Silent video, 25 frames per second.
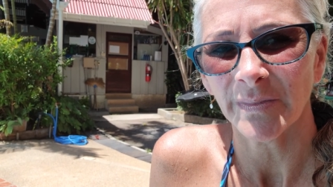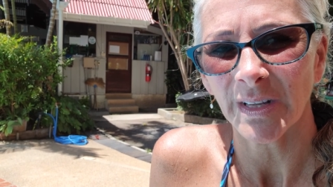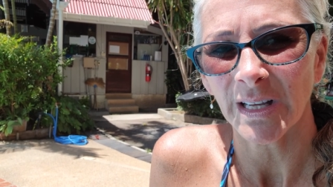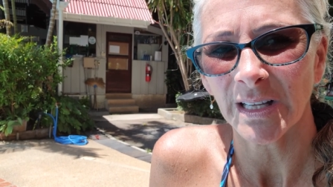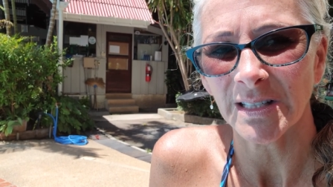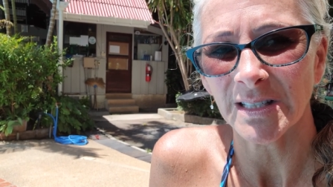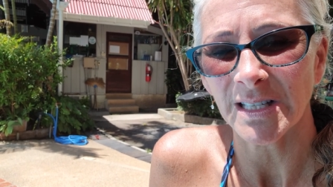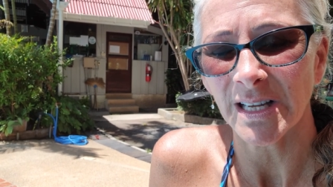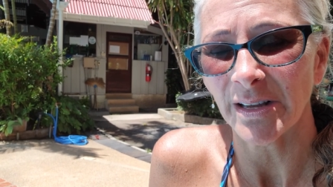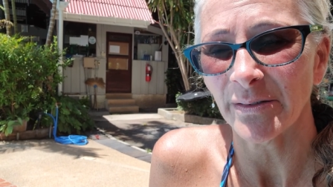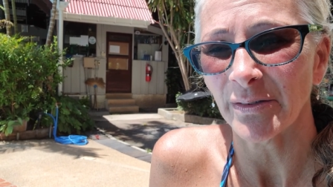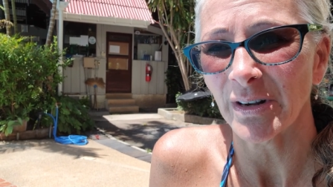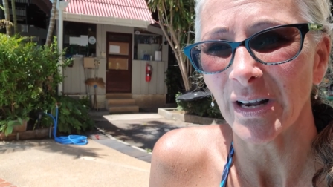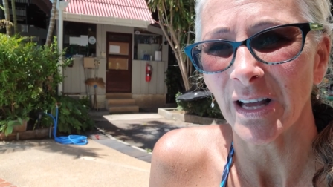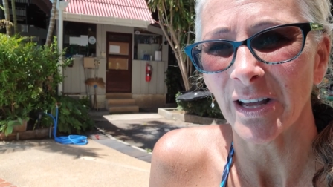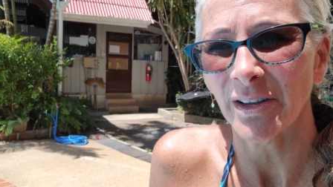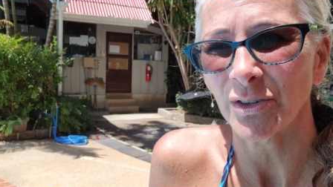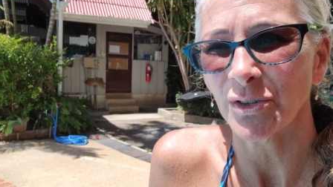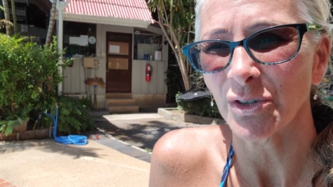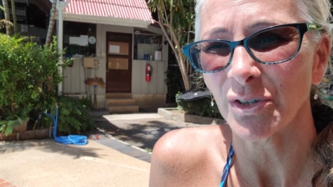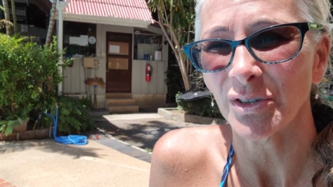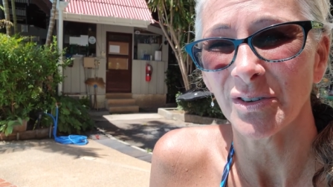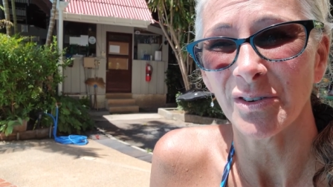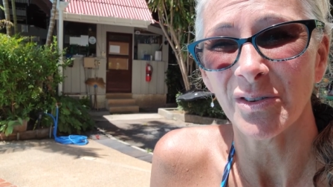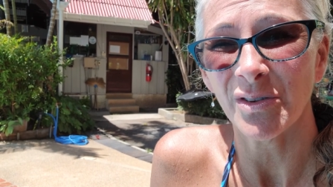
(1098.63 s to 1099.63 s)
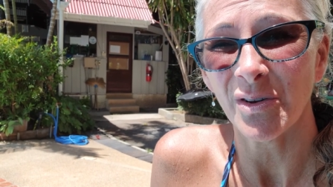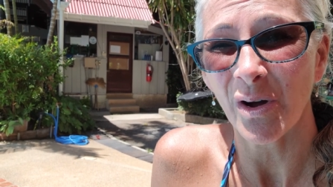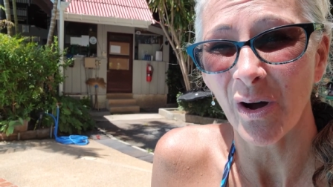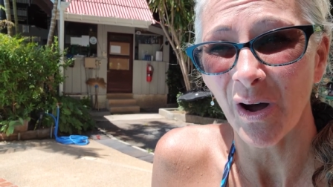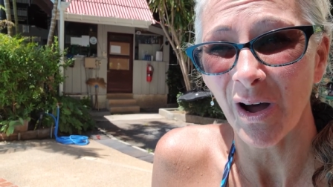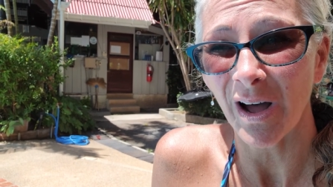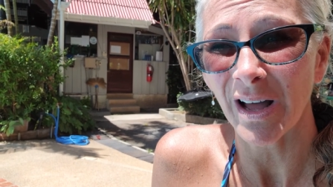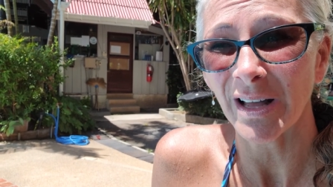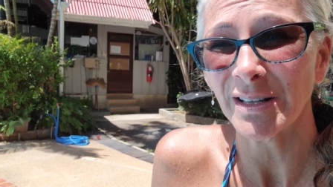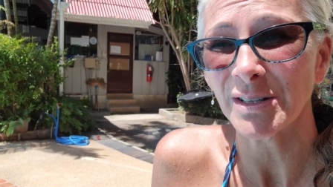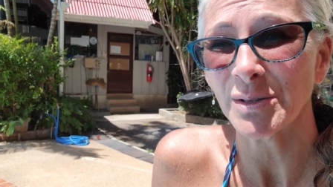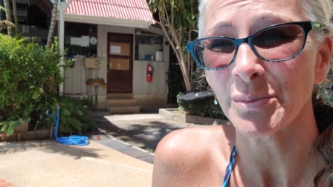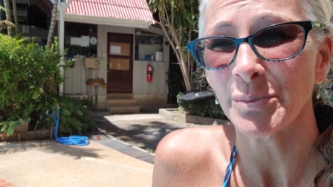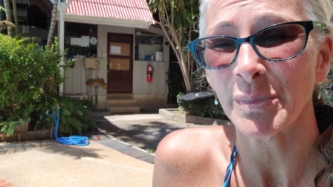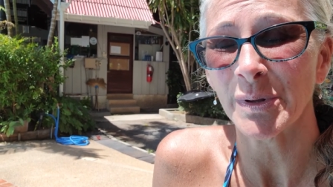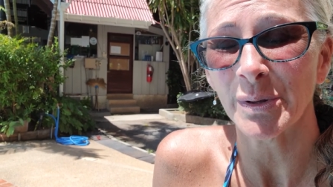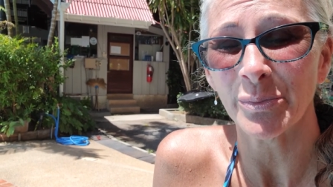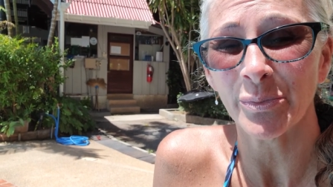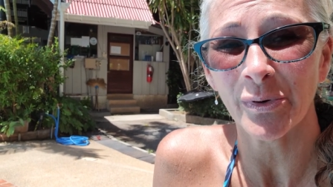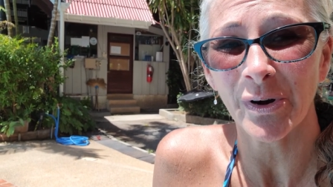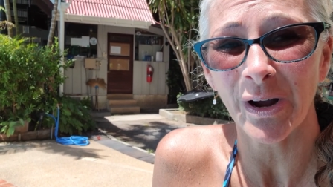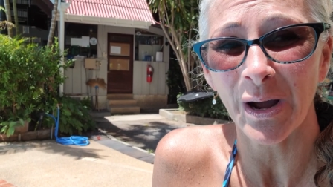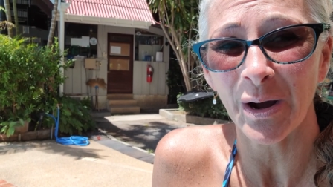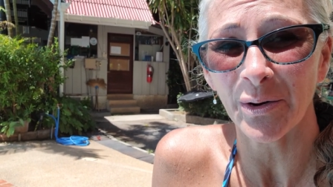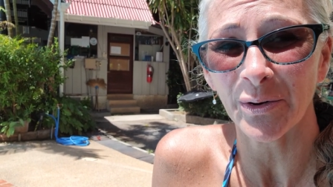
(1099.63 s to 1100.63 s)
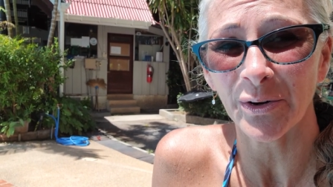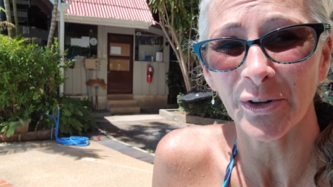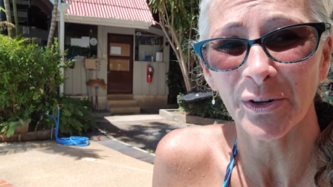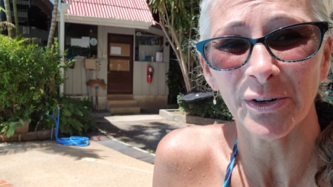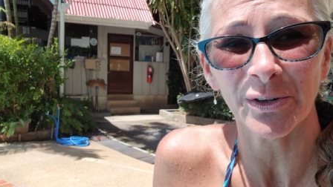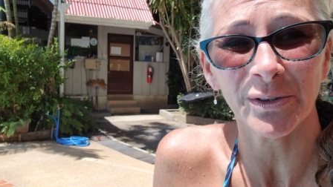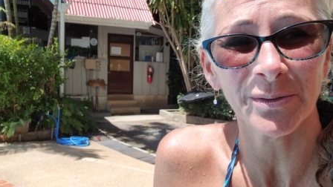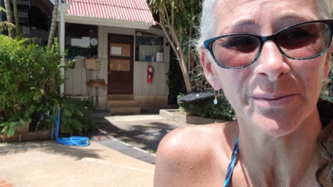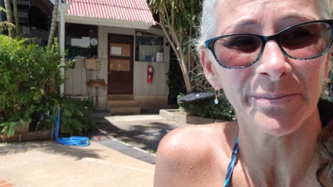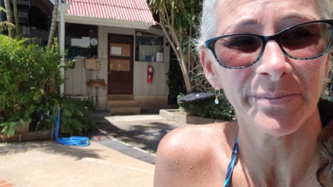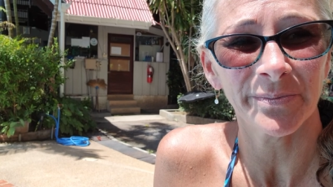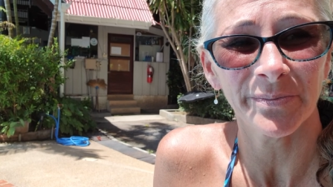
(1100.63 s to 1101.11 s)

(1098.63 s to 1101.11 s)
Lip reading: And Dave and I could not be prouder,